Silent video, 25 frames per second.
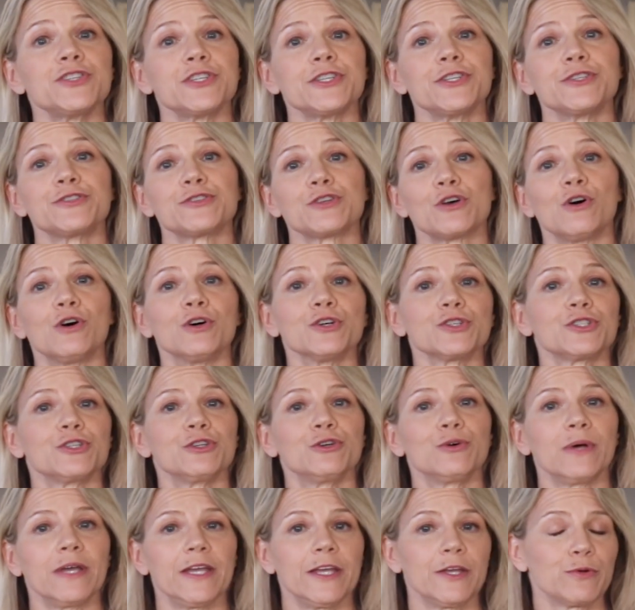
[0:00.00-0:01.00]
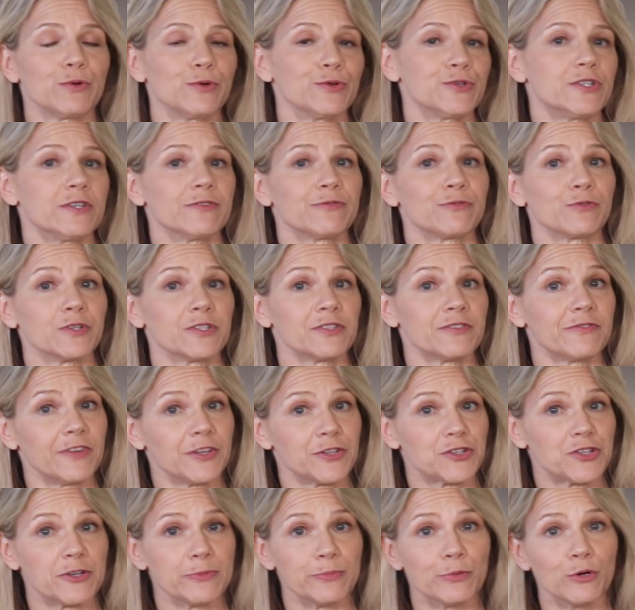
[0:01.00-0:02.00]
is also a cruciferous
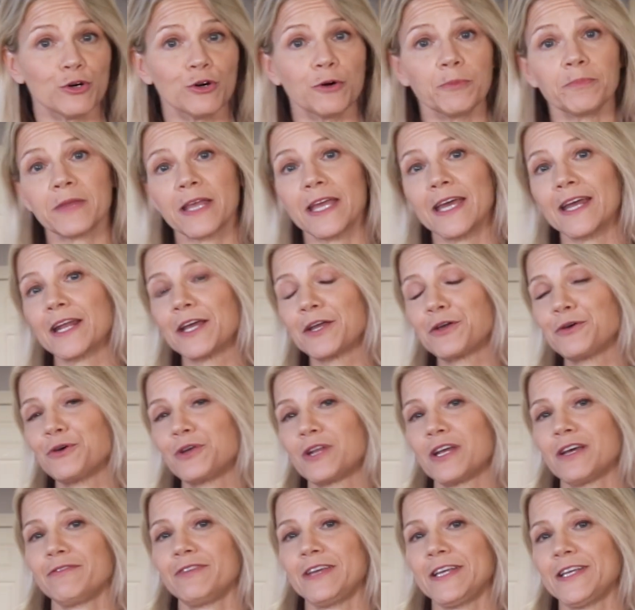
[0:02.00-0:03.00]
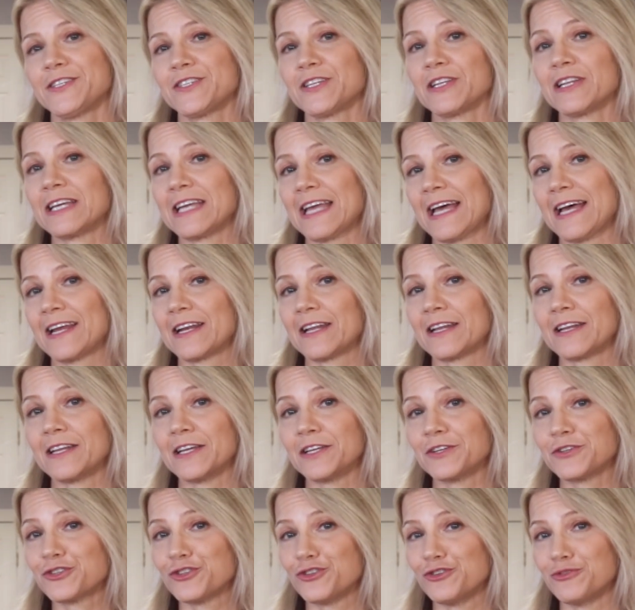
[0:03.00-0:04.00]
vegetable, and I could have easily added
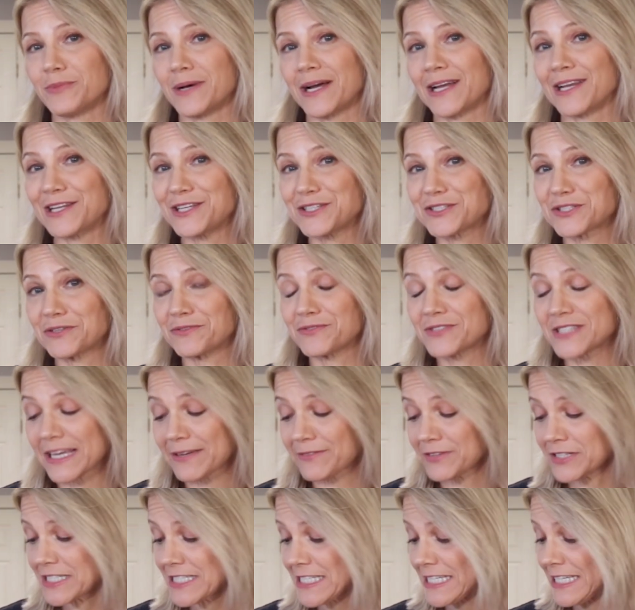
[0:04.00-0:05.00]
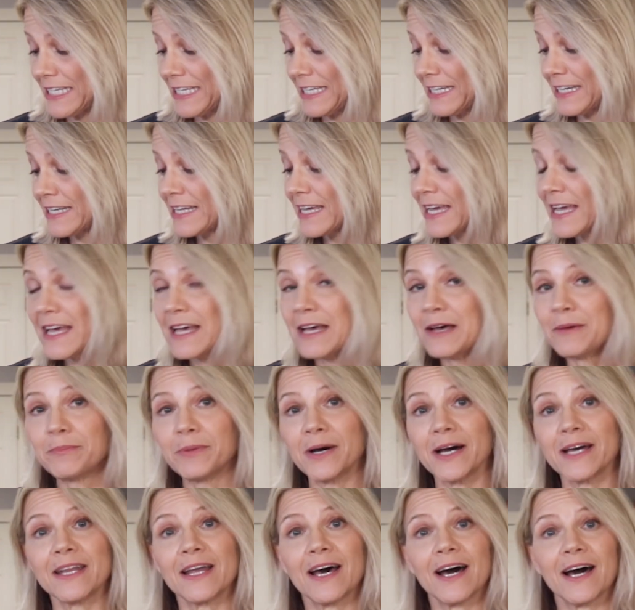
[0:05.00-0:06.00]
it to my list of 17,
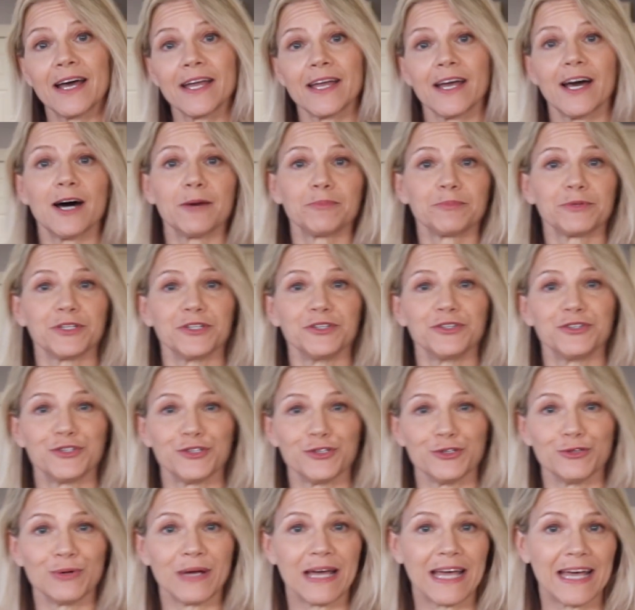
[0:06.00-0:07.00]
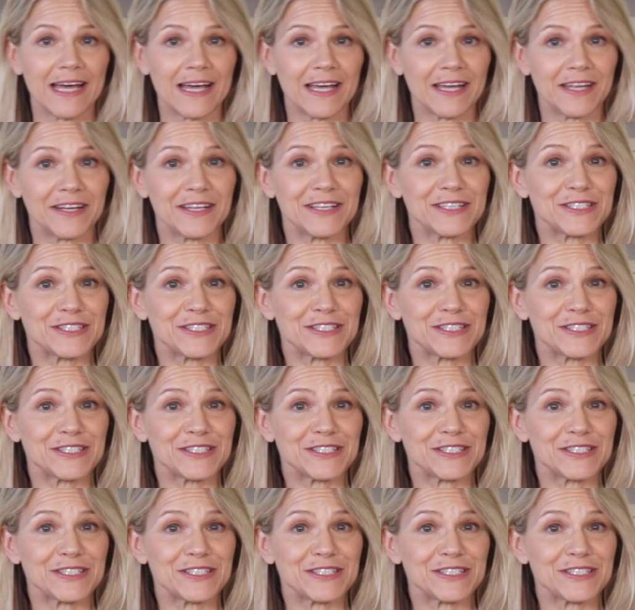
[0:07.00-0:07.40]
but I opted to add